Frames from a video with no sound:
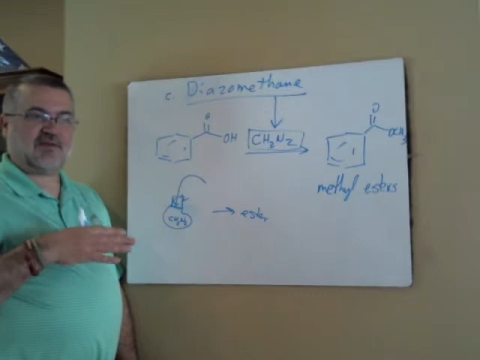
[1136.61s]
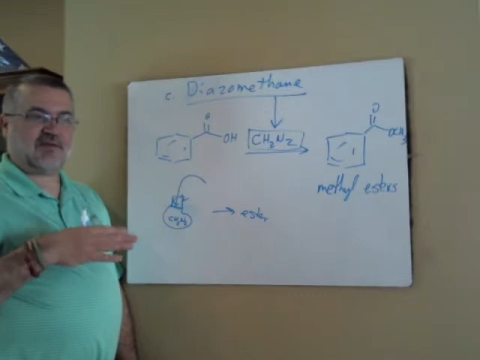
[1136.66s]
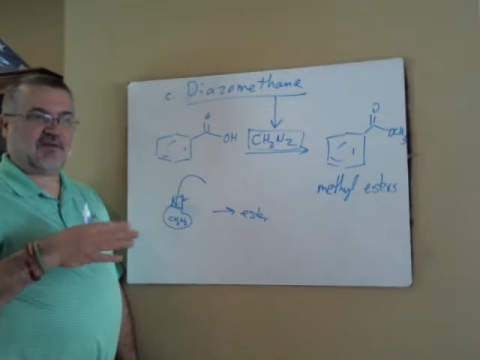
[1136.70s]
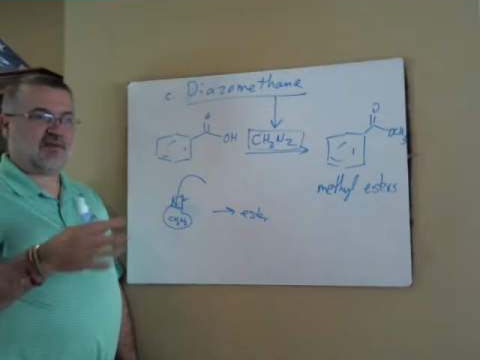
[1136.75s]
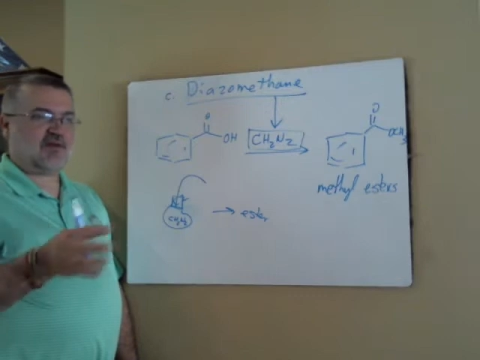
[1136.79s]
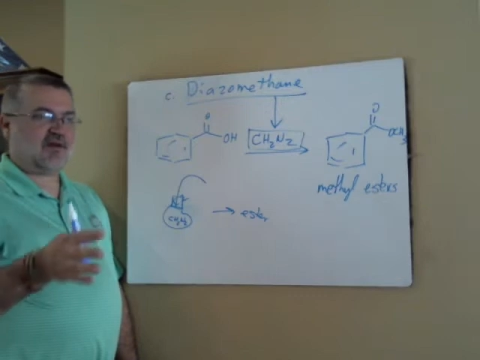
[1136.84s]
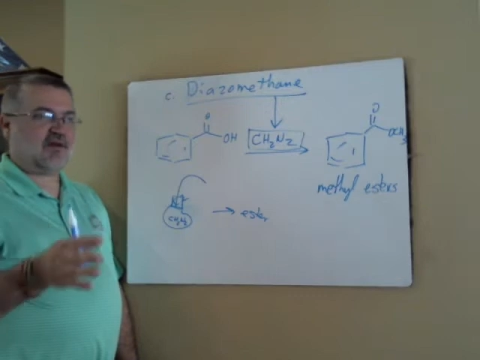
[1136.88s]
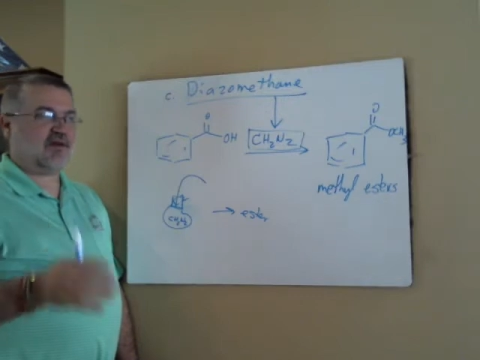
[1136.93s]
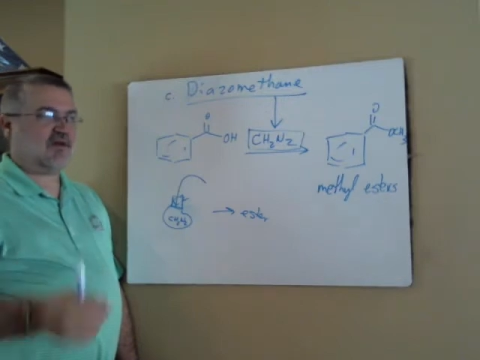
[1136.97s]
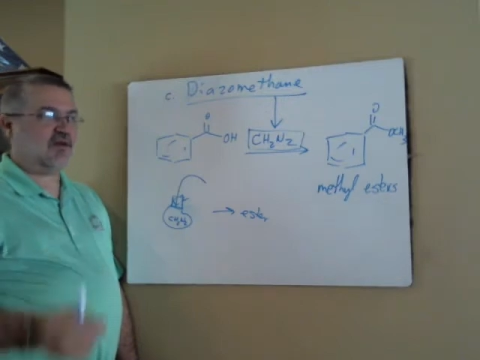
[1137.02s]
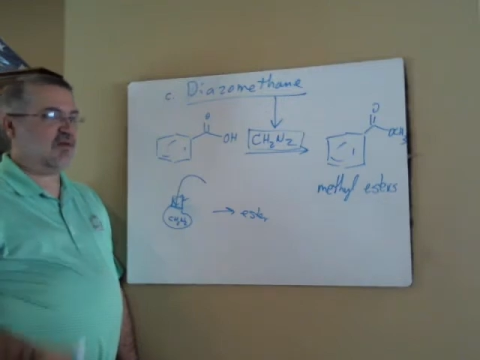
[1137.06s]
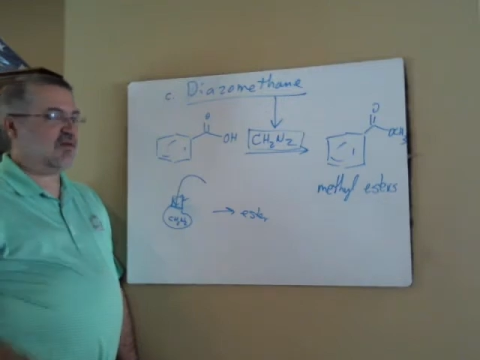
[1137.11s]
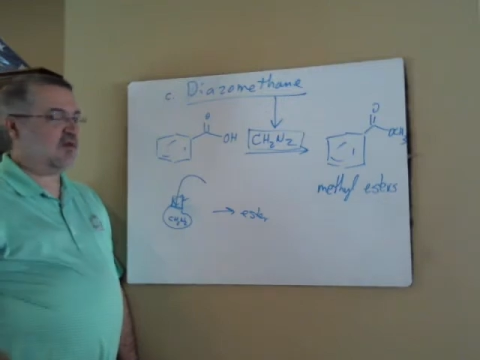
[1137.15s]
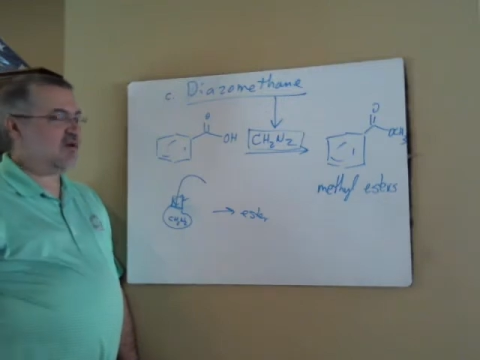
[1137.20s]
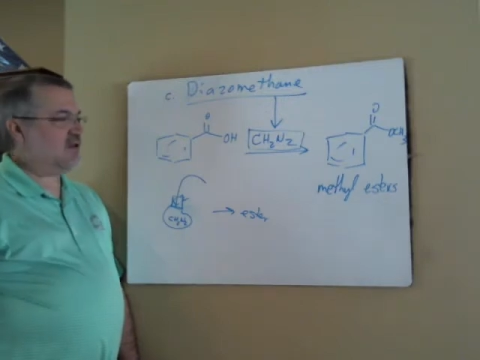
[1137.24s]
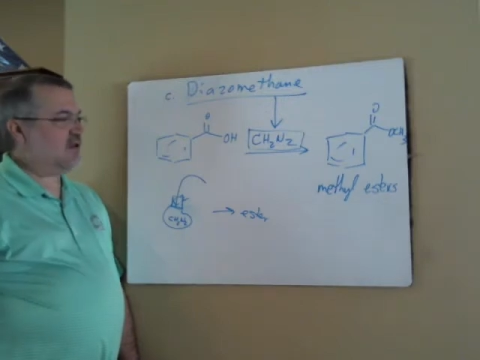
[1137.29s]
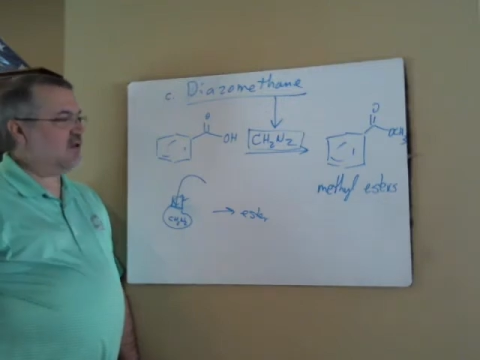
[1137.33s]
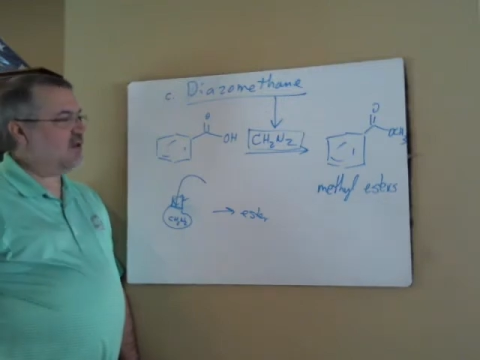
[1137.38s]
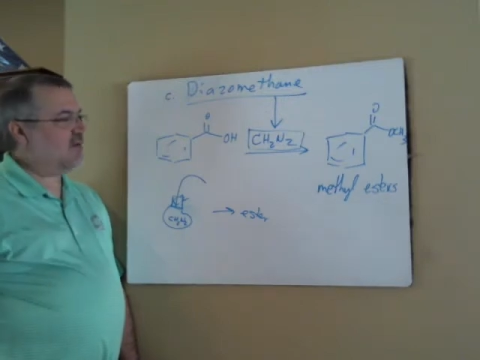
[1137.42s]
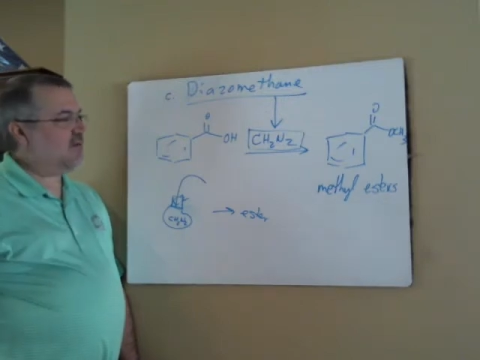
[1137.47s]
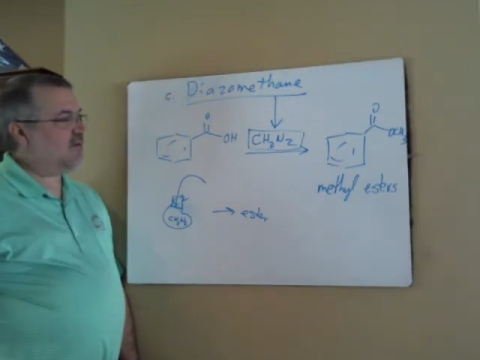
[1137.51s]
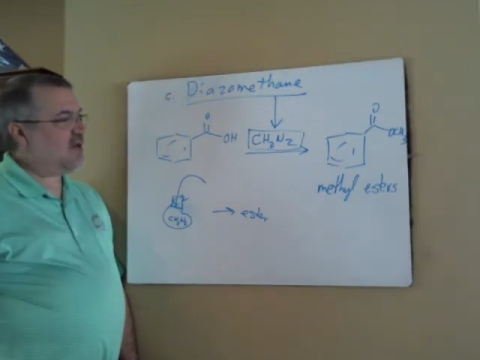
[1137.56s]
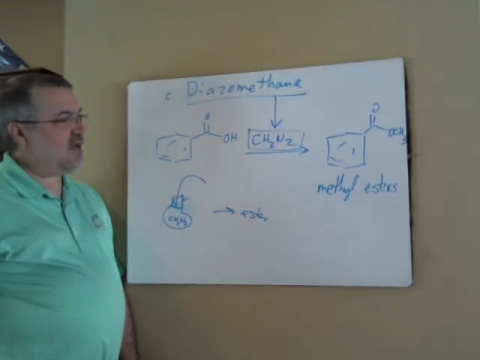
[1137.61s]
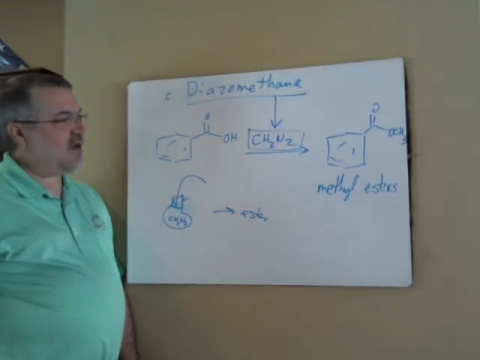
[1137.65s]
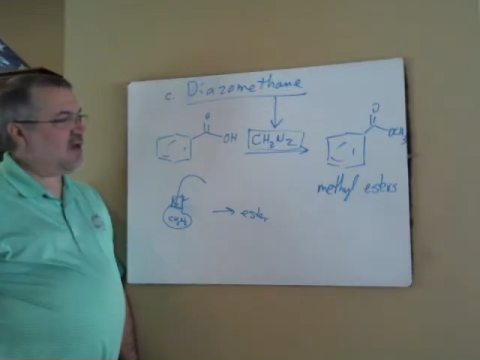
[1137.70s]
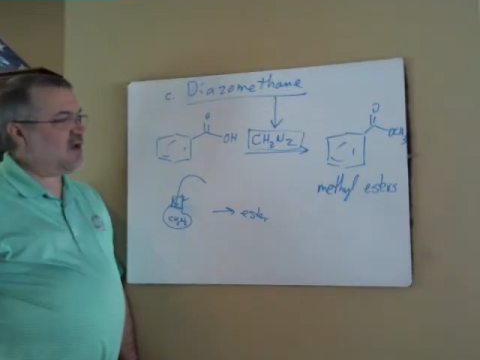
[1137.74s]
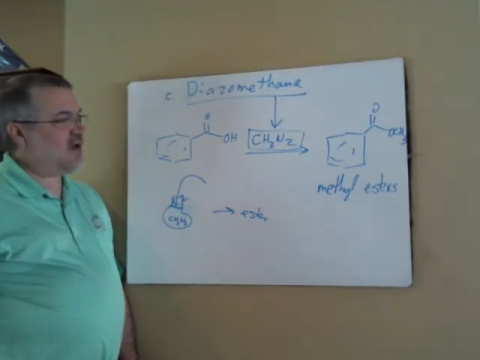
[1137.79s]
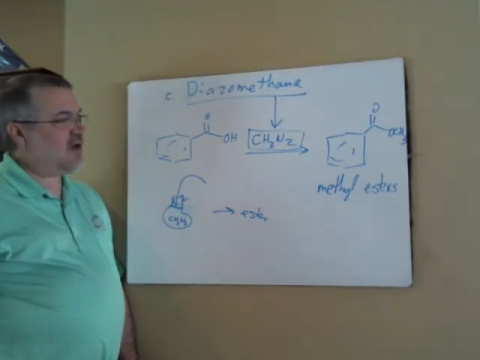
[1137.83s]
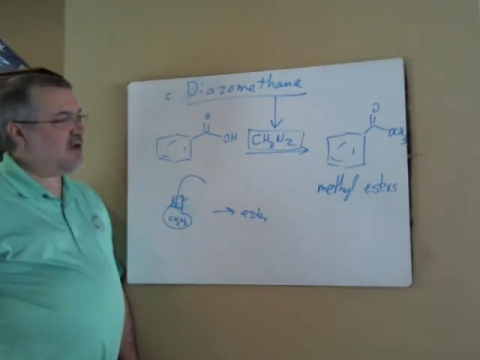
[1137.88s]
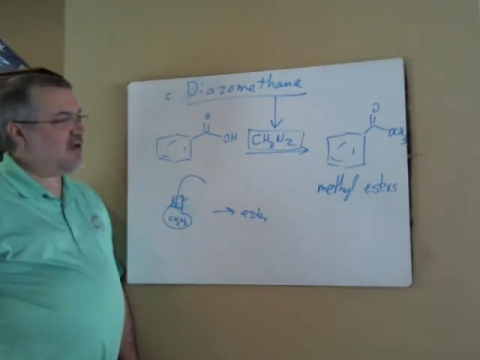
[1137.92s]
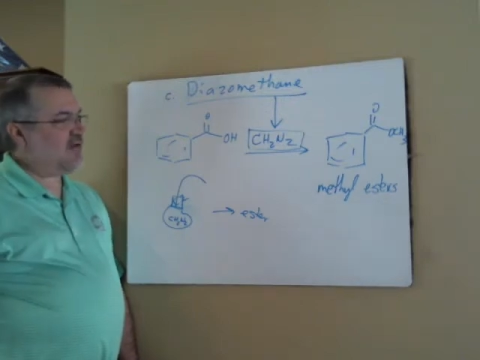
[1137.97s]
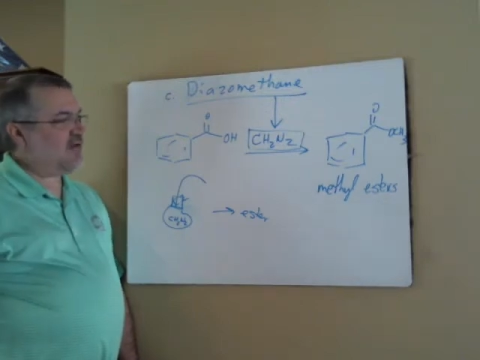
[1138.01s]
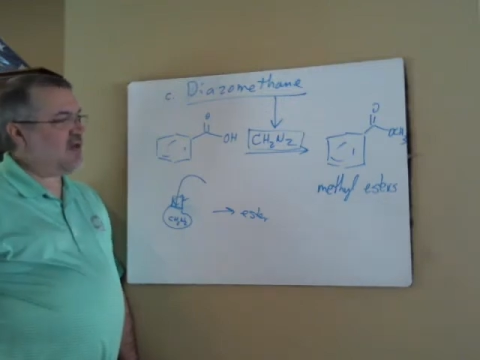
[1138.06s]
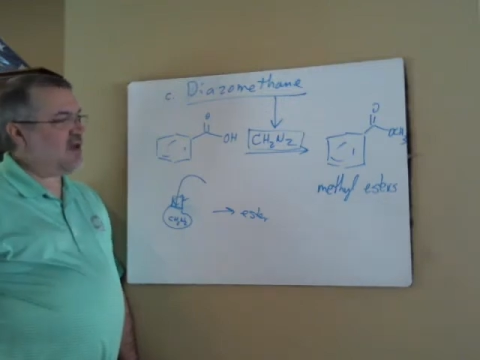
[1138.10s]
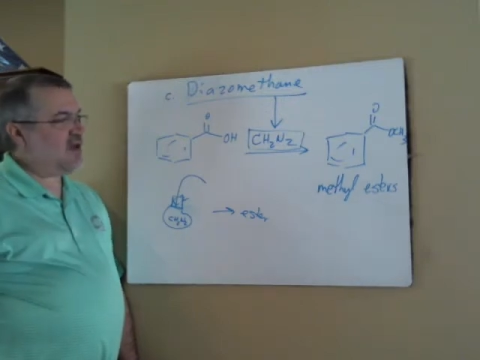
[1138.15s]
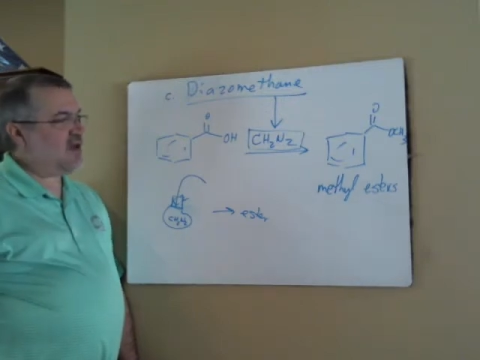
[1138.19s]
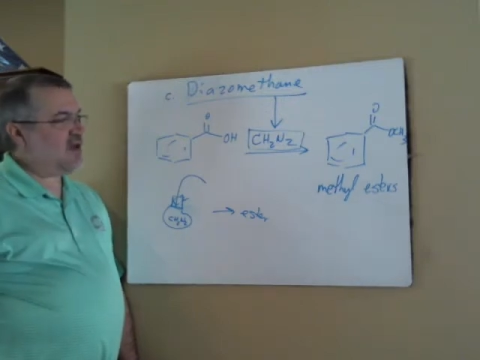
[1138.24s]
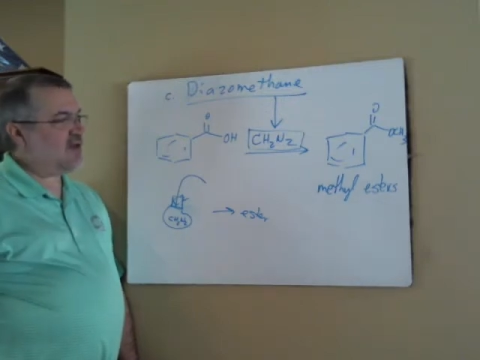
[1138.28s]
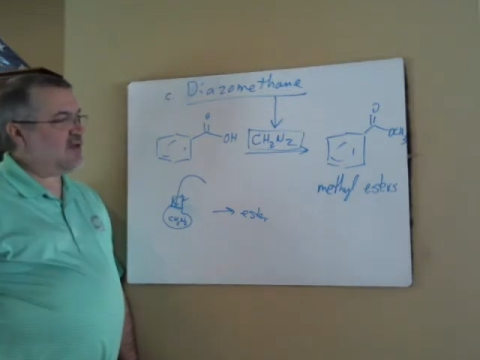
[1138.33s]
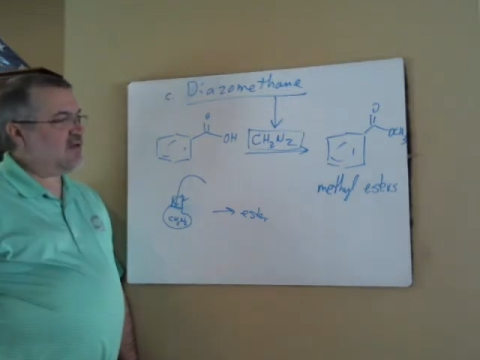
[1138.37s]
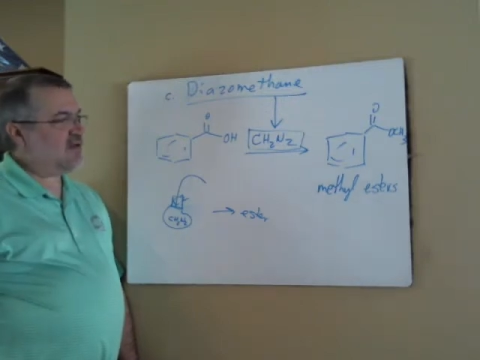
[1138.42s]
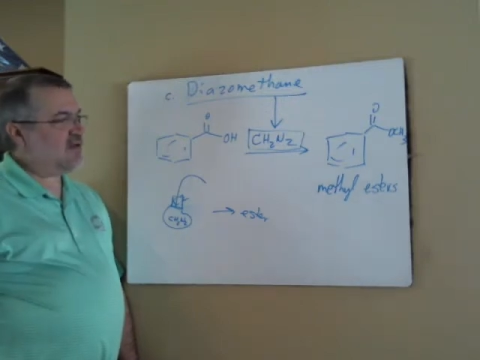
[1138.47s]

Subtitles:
so you eliminate all of that.